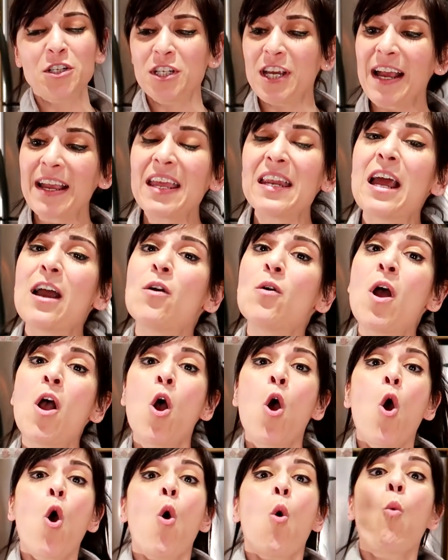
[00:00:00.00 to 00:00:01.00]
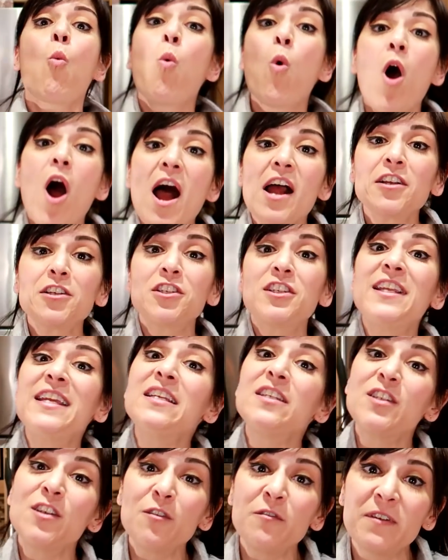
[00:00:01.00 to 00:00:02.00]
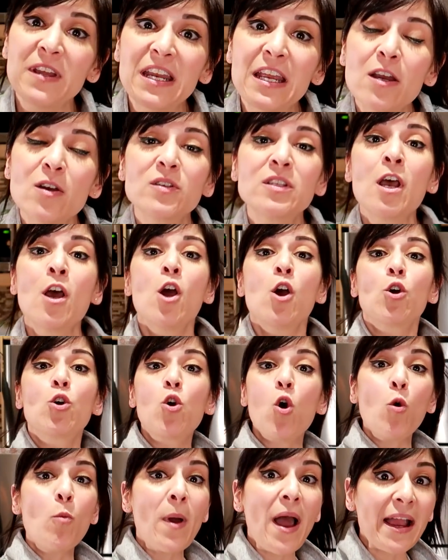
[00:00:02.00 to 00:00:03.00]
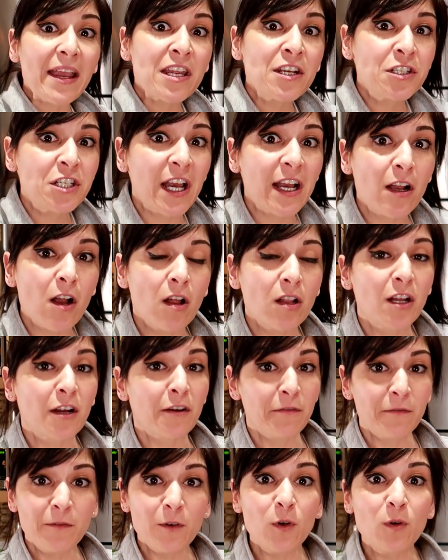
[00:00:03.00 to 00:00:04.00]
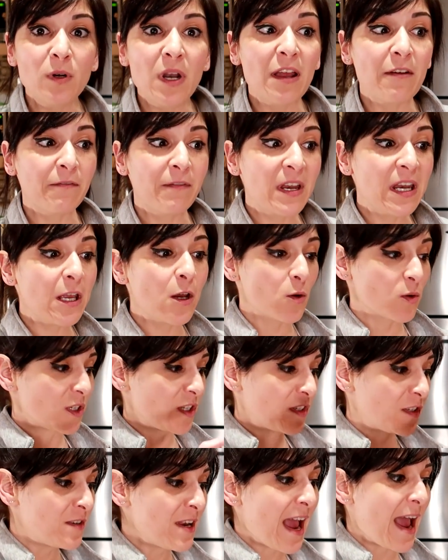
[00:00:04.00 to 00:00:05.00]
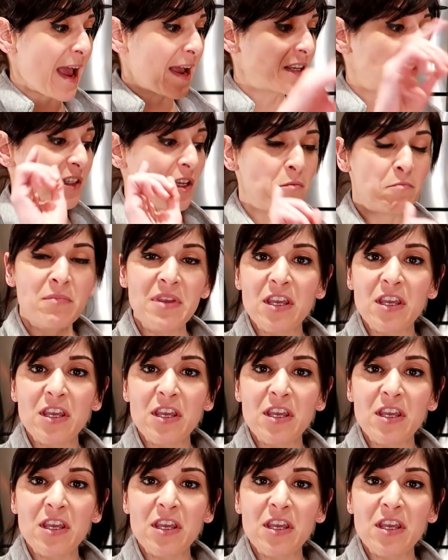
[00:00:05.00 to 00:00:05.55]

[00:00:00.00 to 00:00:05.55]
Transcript: Check it out. Watch these two videos. Go back and check all our food videos, snacks and